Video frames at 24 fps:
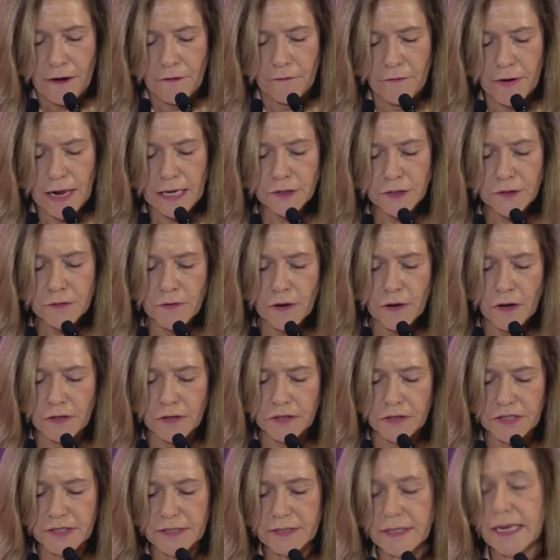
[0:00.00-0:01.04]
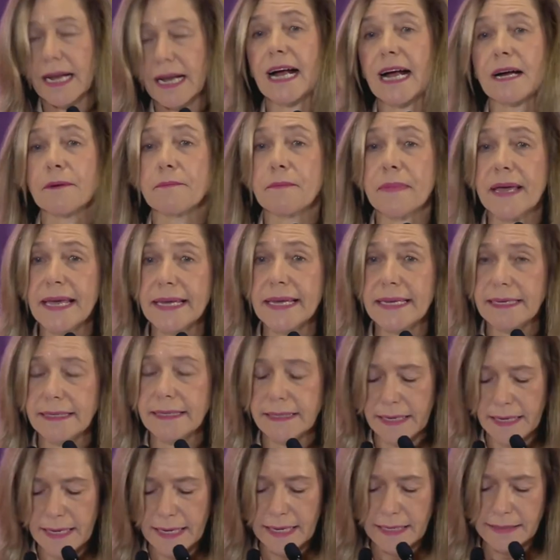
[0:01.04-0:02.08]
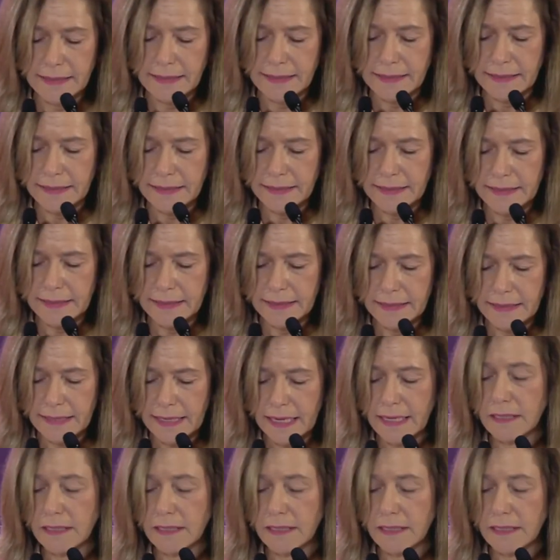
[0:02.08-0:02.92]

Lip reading: Flash floods are major hazards,